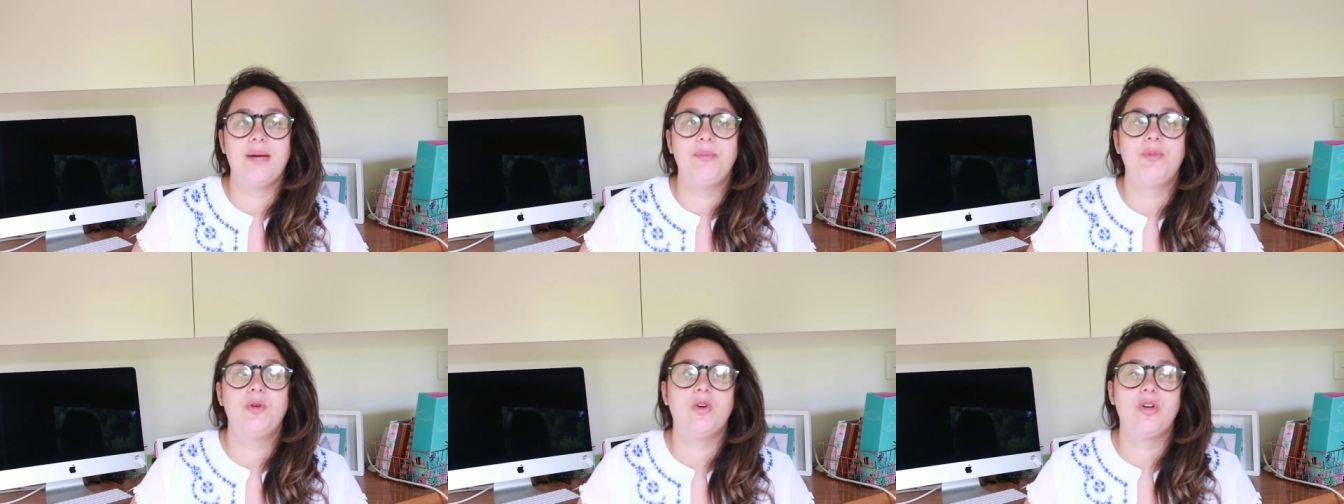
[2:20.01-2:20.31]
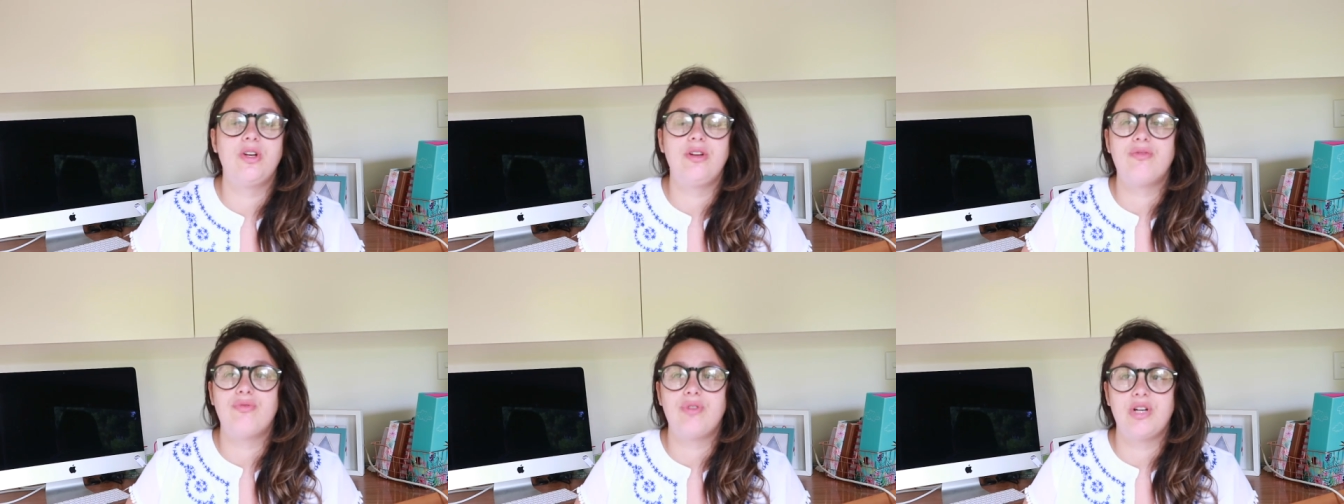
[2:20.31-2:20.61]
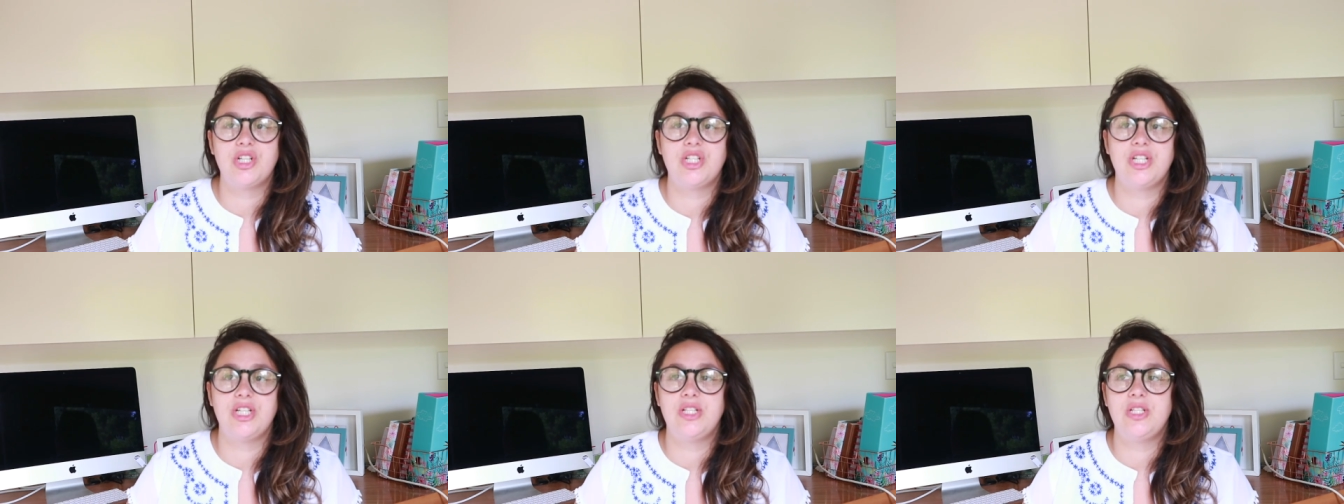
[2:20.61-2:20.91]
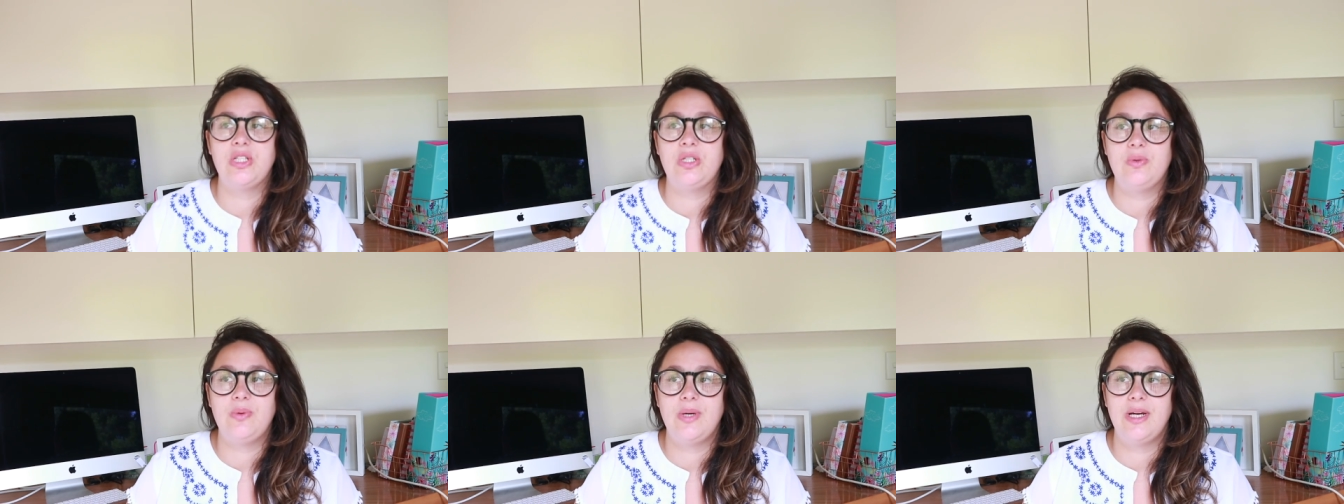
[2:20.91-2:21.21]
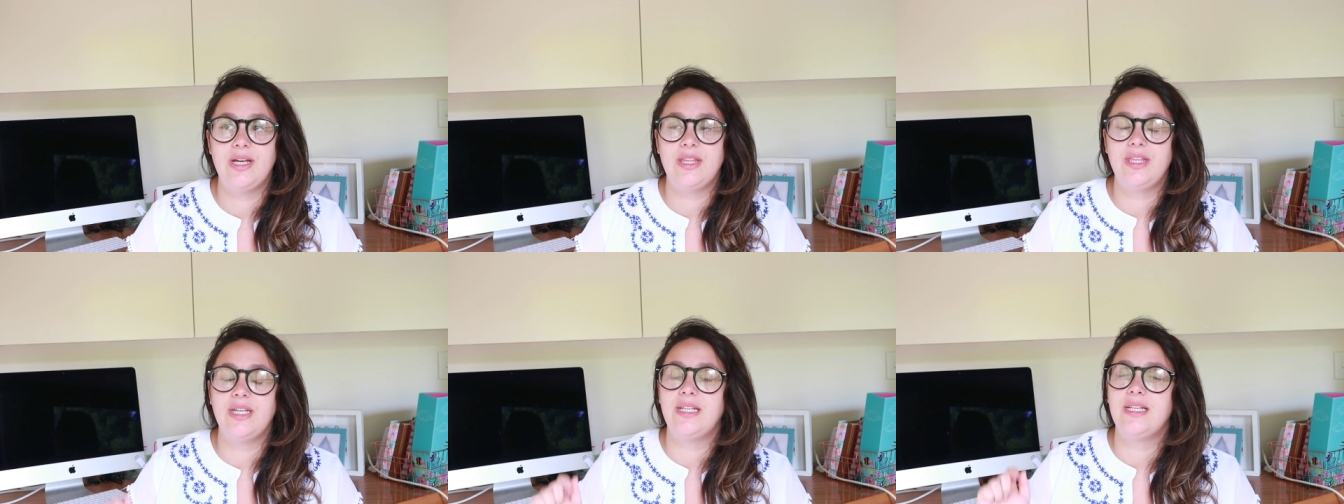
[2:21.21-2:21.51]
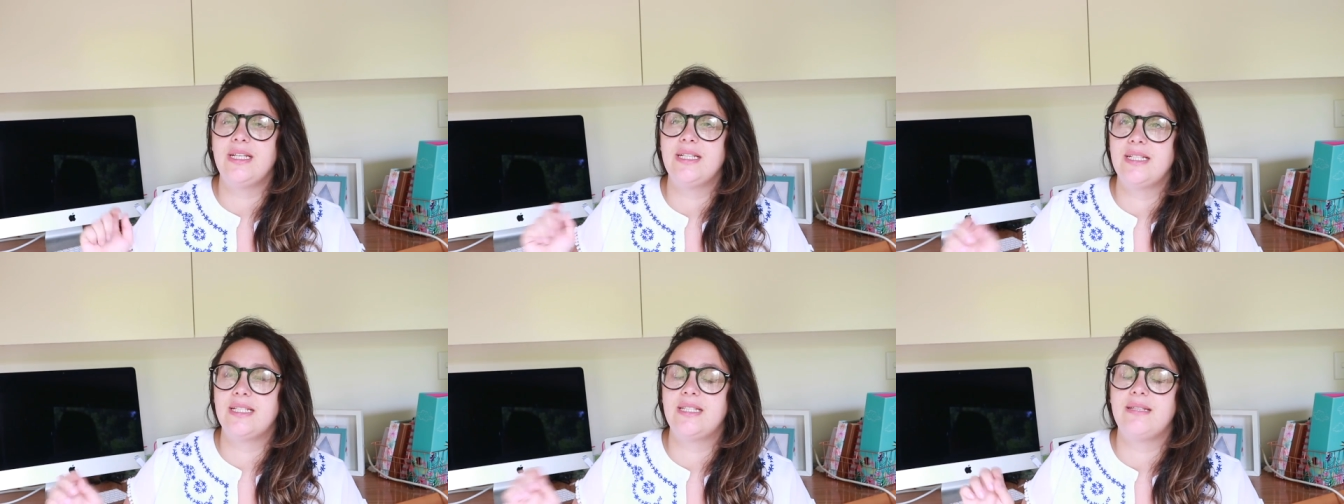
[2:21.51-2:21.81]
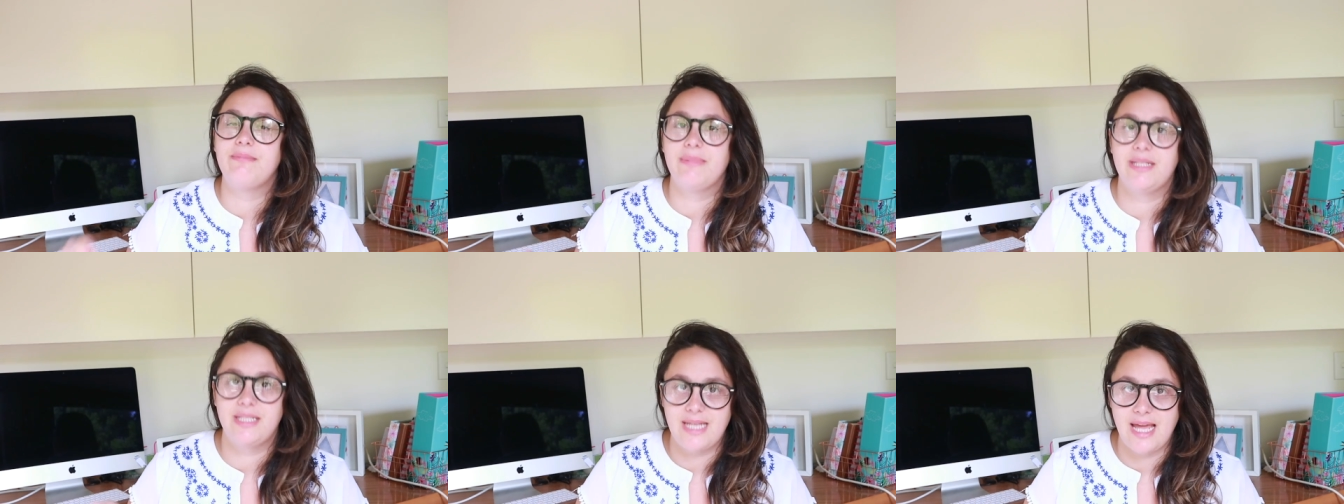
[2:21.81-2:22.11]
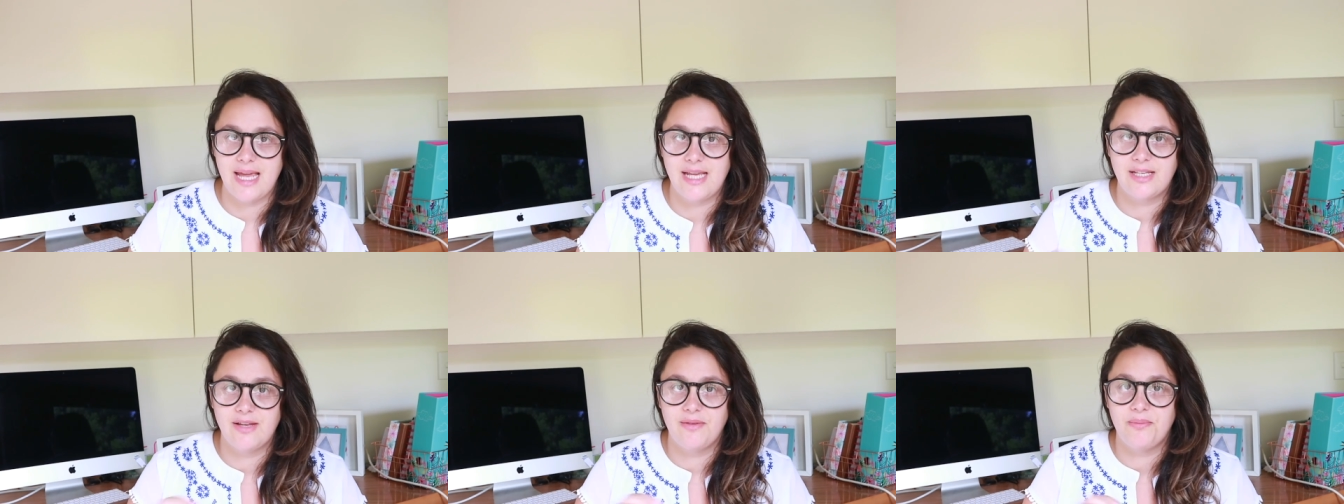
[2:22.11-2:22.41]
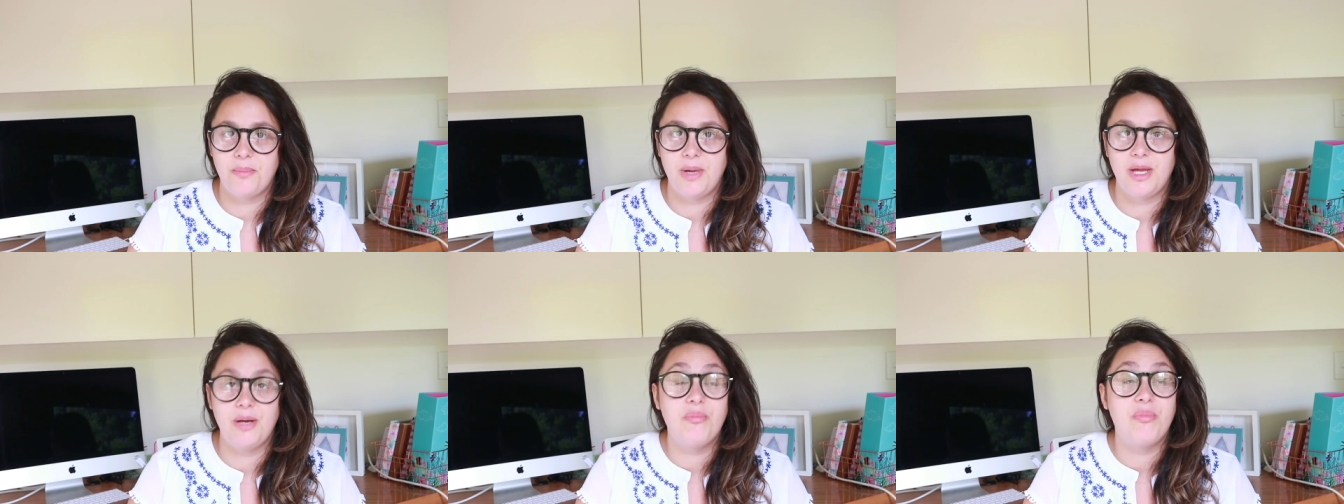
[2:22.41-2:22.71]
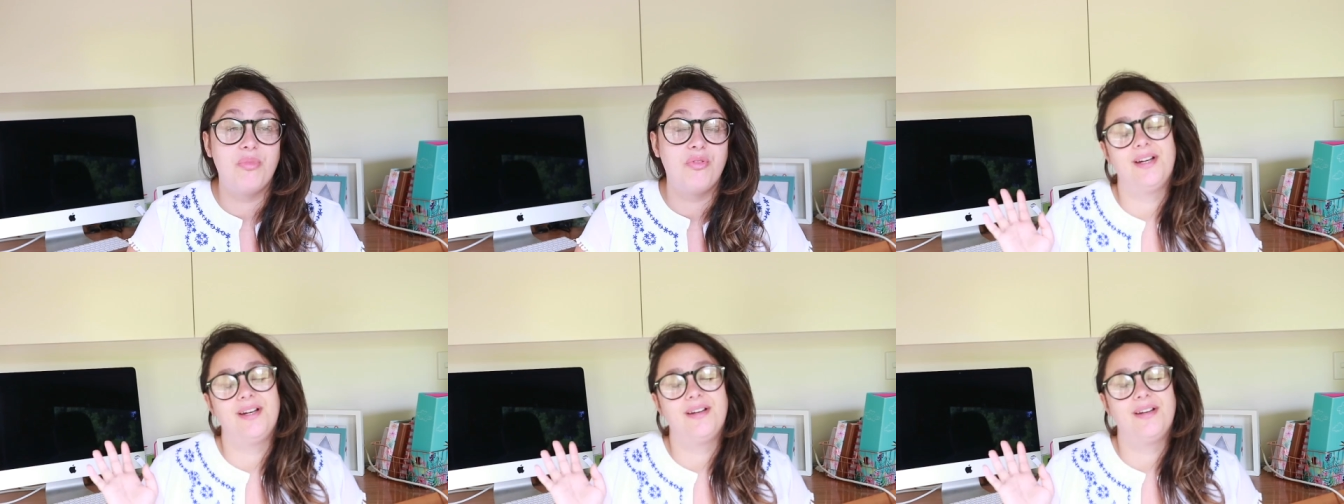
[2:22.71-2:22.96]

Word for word: I'm not gonna rush into it. I think this is the mistakes I've made.